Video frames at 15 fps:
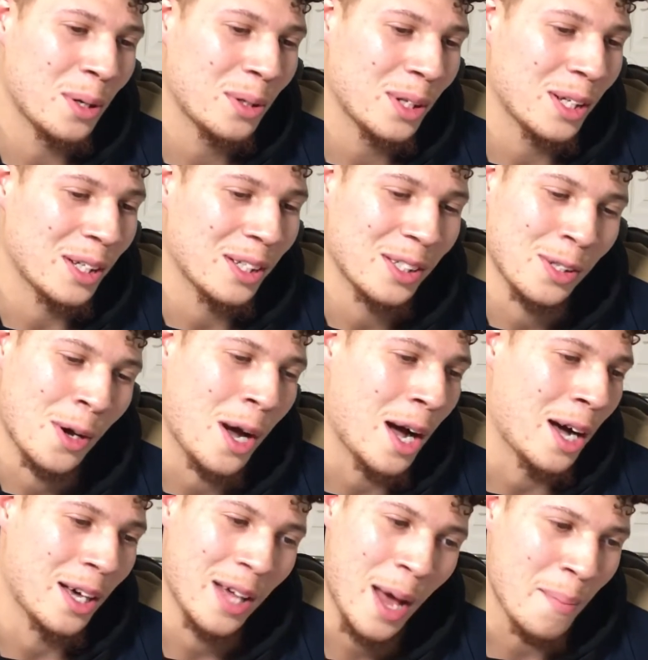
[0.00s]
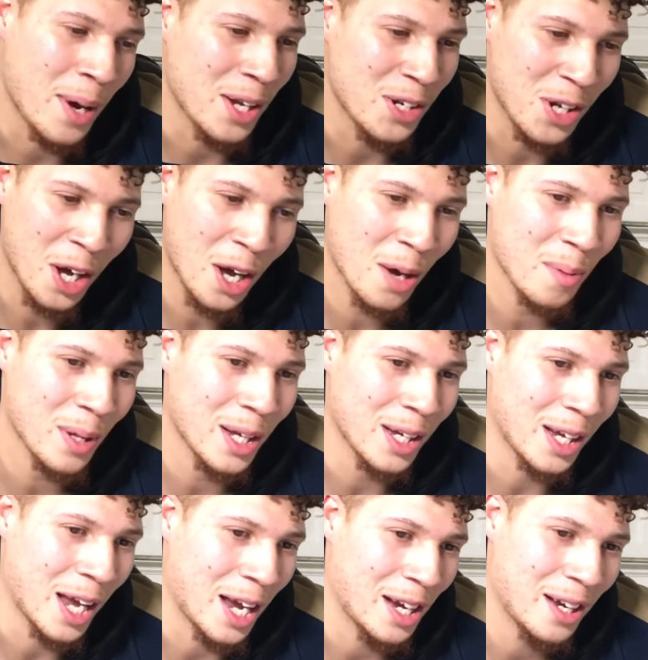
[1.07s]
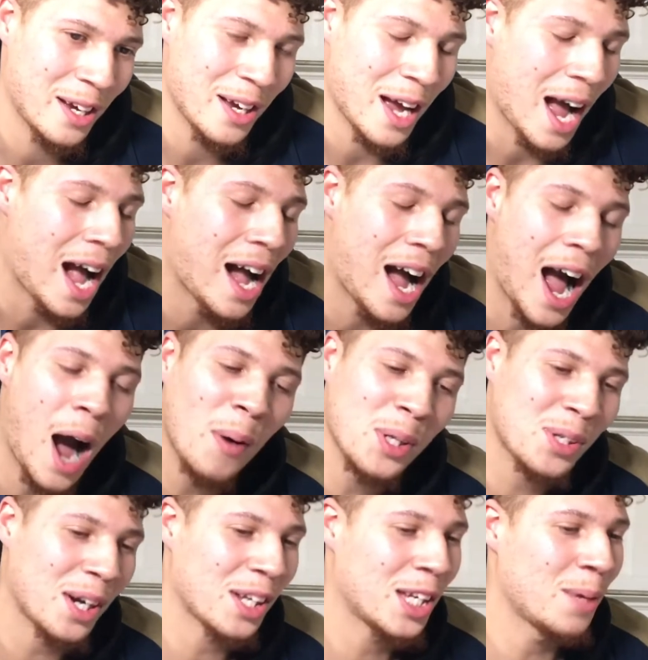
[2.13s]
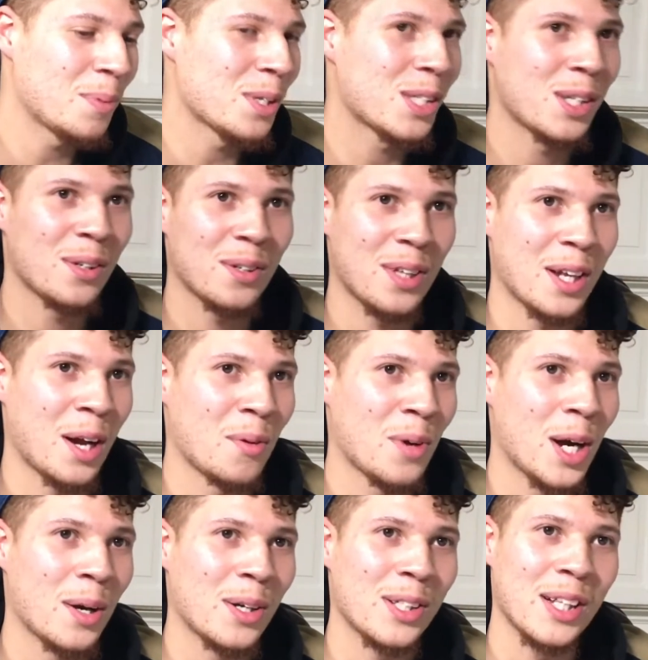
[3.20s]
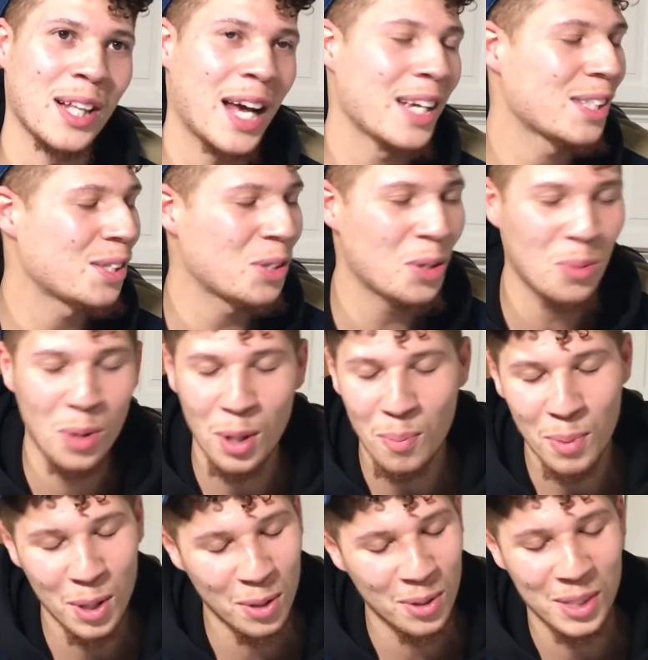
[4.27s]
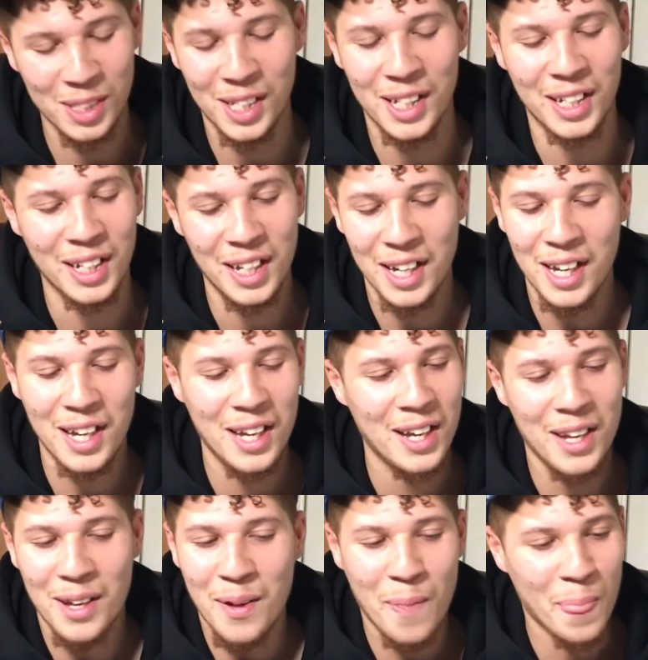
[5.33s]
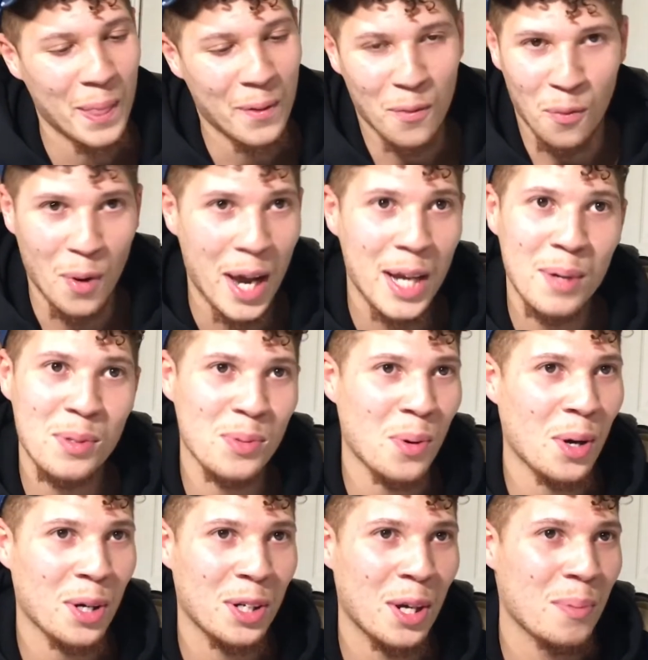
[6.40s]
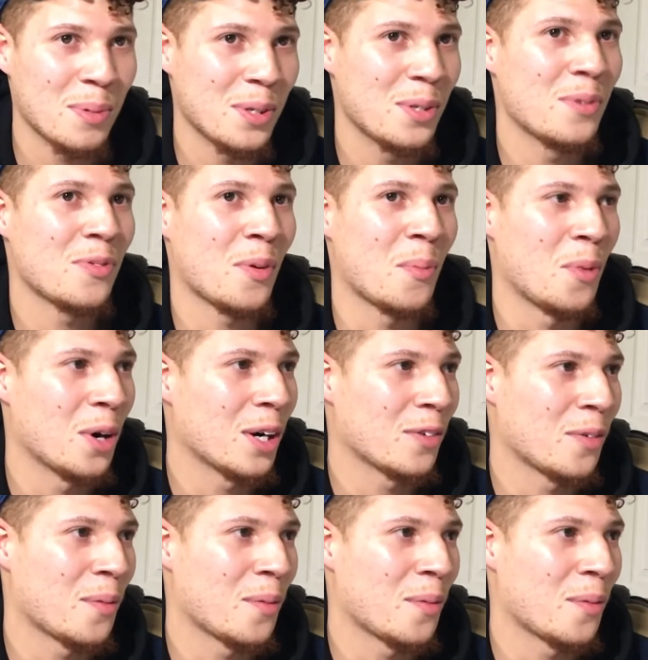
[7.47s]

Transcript: Like at my job, like I always try to keep it secret that I rap because the last thing you want, bro, is like randoms walking up to you from work.